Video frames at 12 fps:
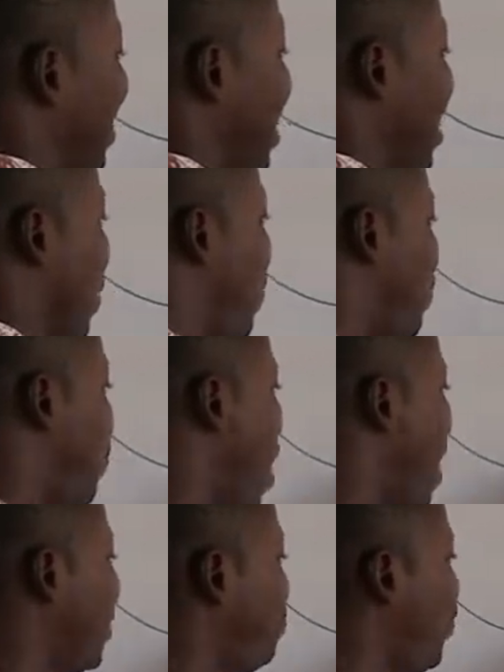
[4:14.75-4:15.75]
say the
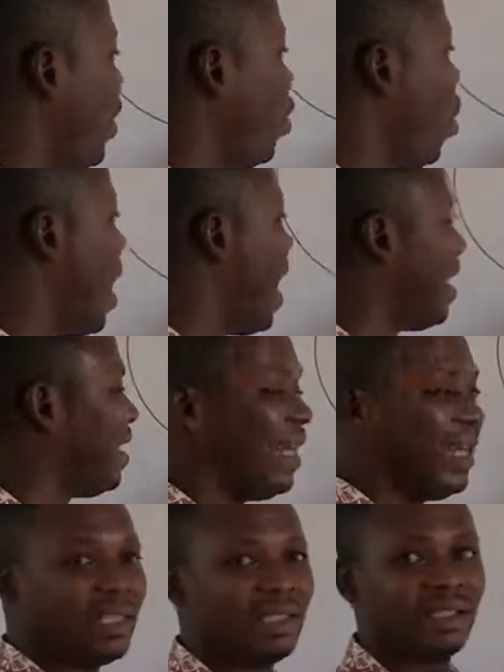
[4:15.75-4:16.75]
point P where
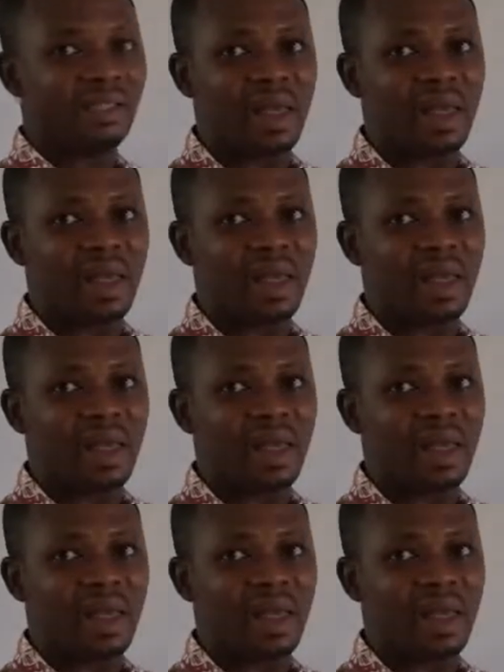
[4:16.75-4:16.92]
the